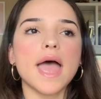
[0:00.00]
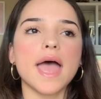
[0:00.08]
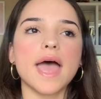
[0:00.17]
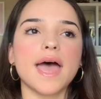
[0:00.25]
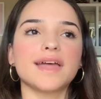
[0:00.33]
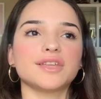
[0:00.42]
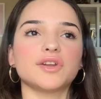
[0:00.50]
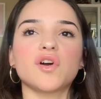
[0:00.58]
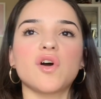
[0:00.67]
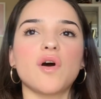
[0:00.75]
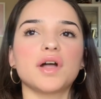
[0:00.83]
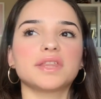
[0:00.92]
And, you
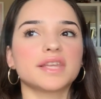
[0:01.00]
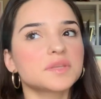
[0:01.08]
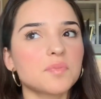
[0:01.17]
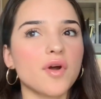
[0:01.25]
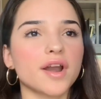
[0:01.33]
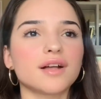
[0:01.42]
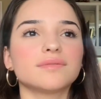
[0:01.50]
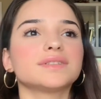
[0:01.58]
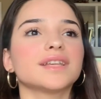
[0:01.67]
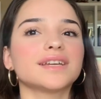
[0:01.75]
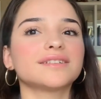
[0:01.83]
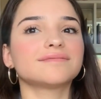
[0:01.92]
know, at this point, I
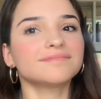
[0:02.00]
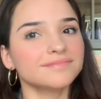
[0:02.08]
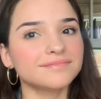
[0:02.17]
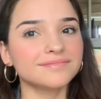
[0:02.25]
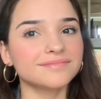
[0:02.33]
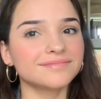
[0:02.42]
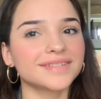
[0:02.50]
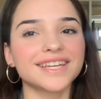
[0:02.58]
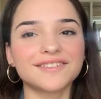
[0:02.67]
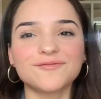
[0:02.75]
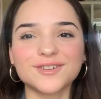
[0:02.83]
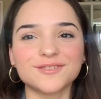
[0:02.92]
was like,
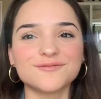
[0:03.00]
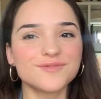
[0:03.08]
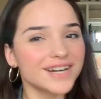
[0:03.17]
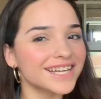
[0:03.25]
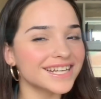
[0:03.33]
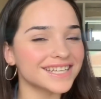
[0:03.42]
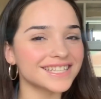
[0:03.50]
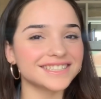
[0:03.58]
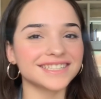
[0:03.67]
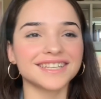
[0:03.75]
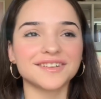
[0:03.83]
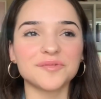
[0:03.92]
like, well, what
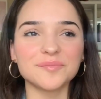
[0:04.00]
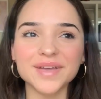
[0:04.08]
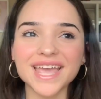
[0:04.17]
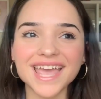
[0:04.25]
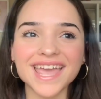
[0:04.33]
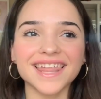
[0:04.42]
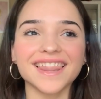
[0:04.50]
is it gonna be?